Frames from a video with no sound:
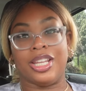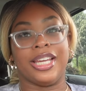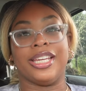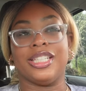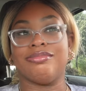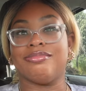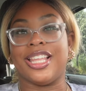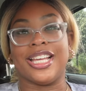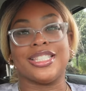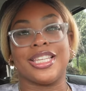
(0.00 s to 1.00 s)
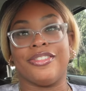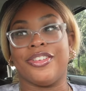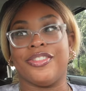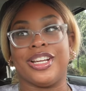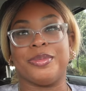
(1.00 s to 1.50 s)
Like that's
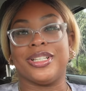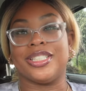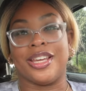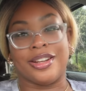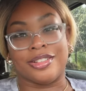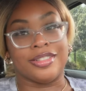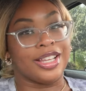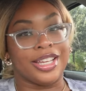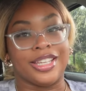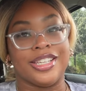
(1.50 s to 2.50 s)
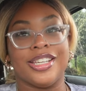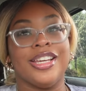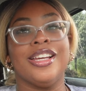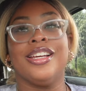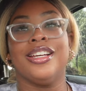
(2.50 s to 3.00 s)
giving very much ghetto. Like
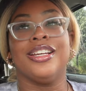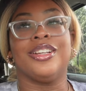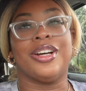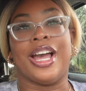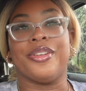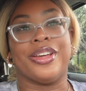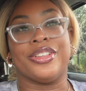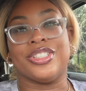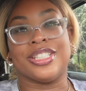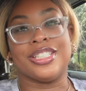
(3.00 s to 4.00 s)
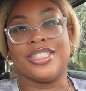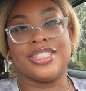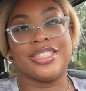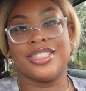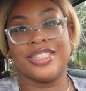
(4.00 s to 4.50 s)
I'd rather
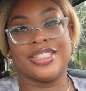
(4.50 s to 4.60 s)
just